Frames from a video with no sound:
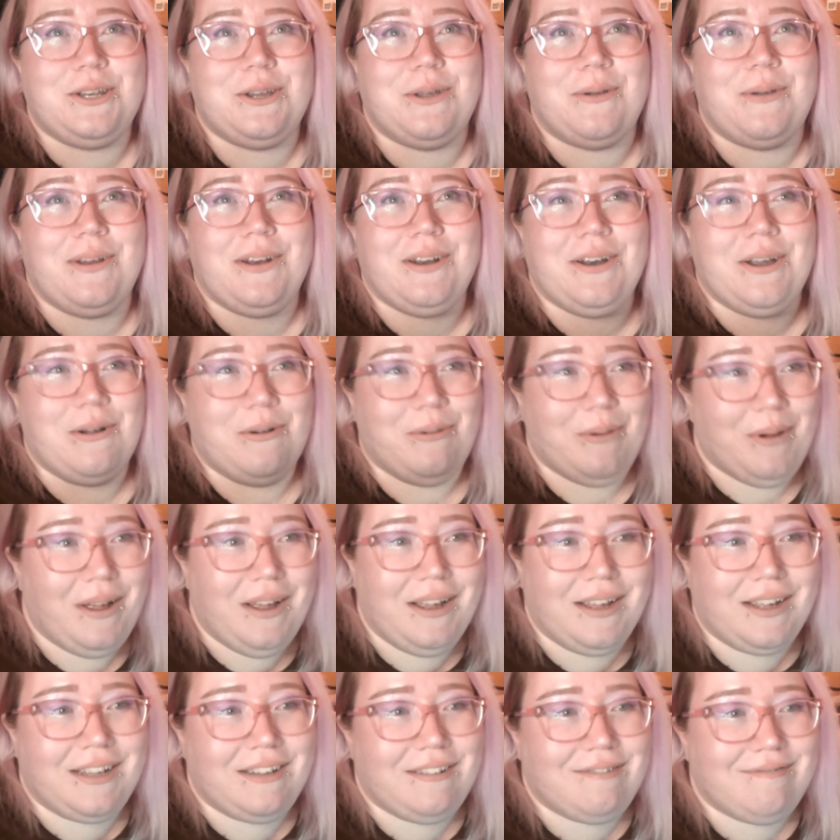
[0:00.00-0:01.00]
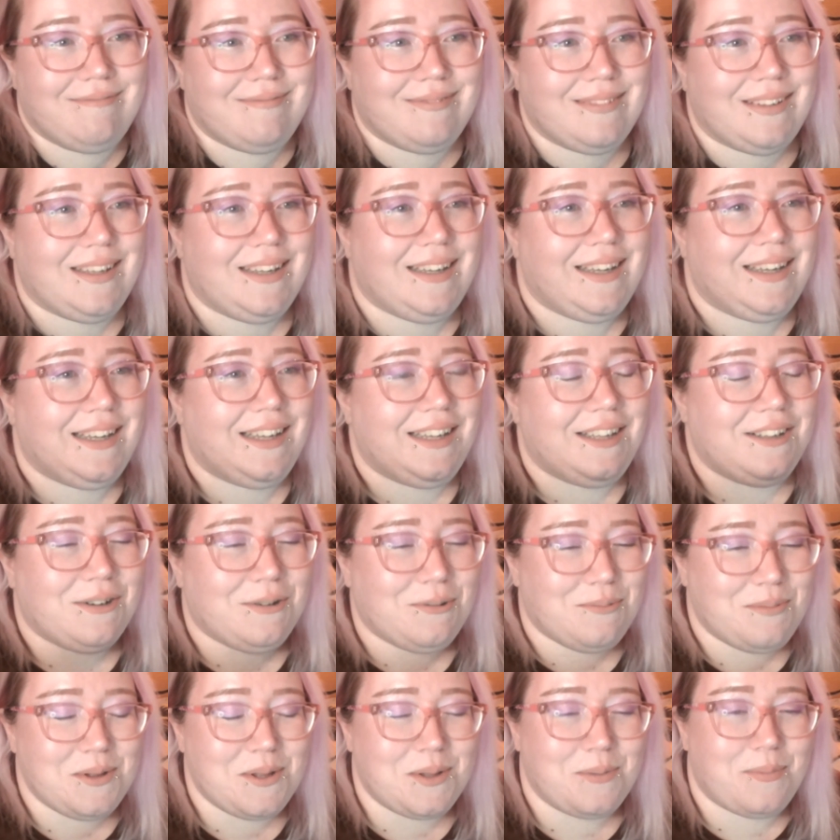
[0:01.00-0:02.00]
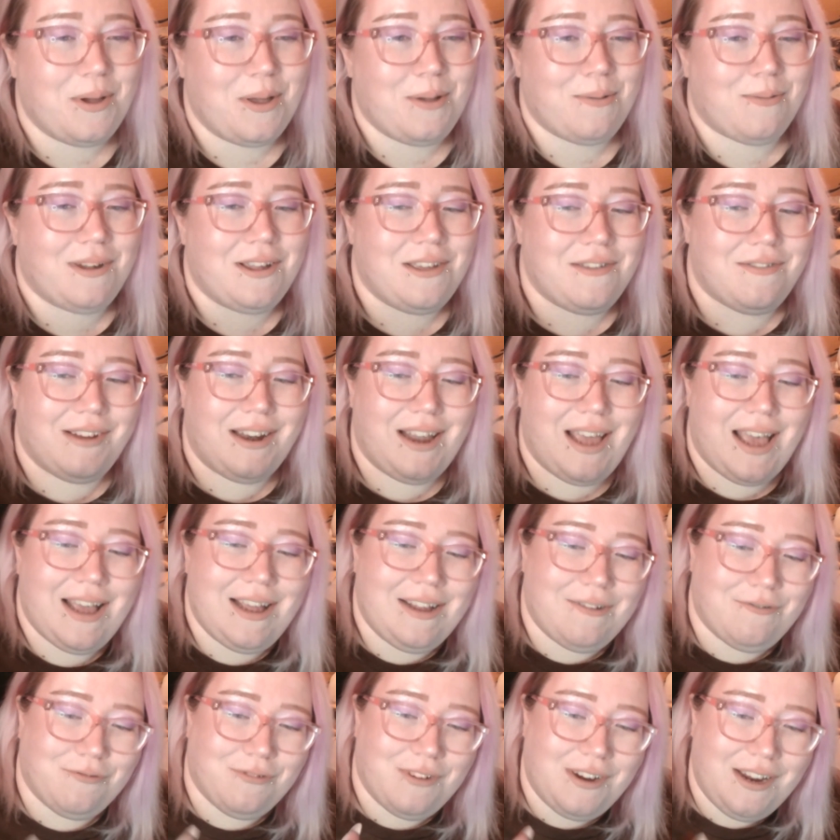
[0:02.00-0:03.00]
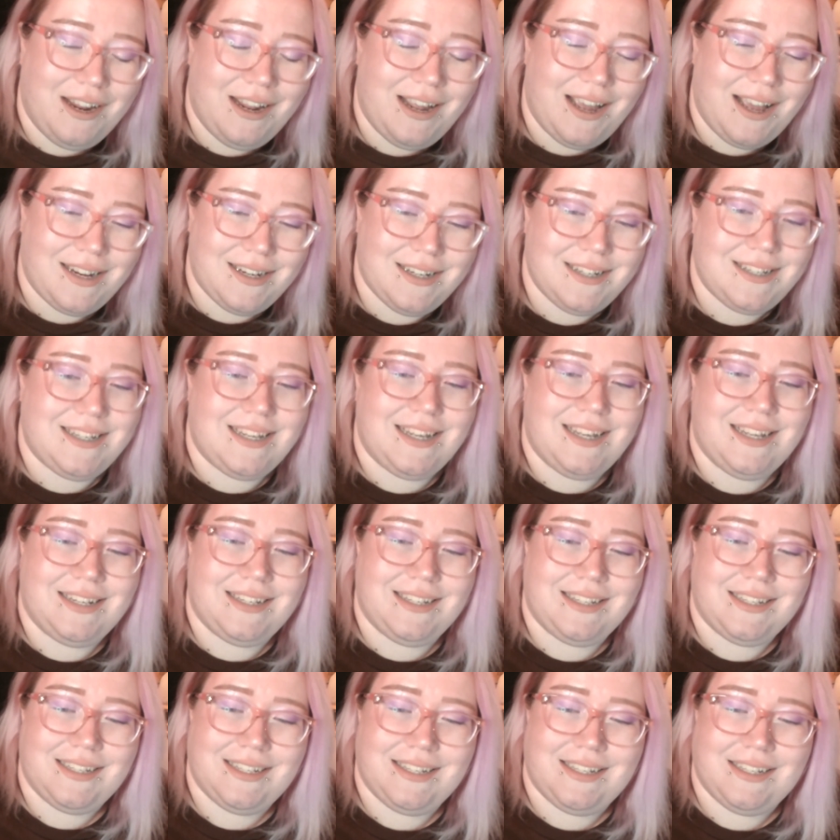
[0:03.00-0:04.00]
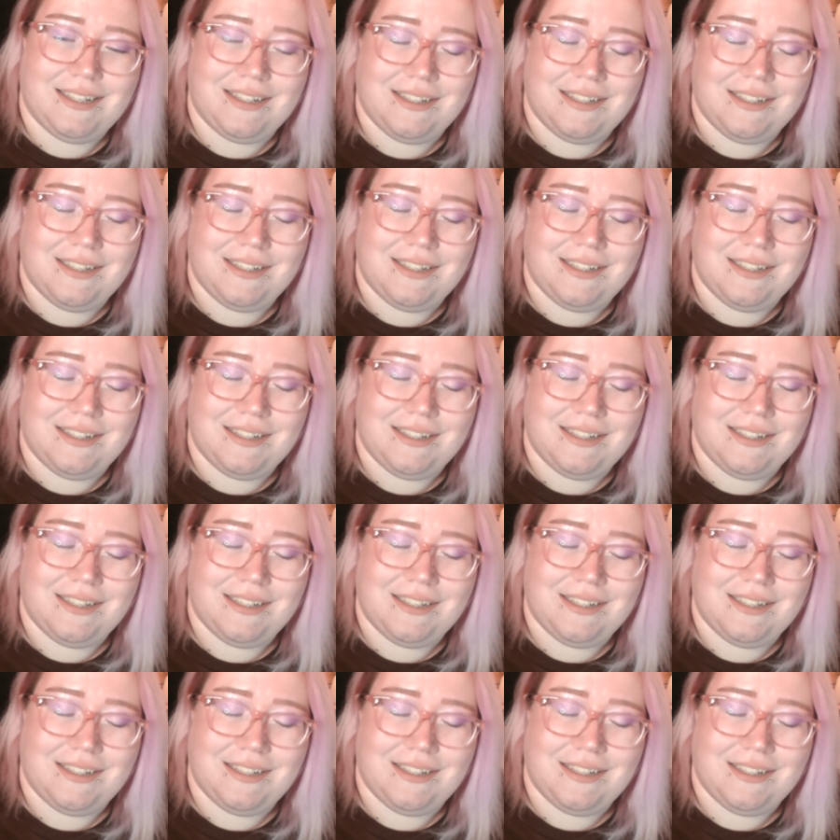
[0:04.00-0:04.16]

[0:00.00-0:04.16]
doing no work, up to the point where he even re-edited,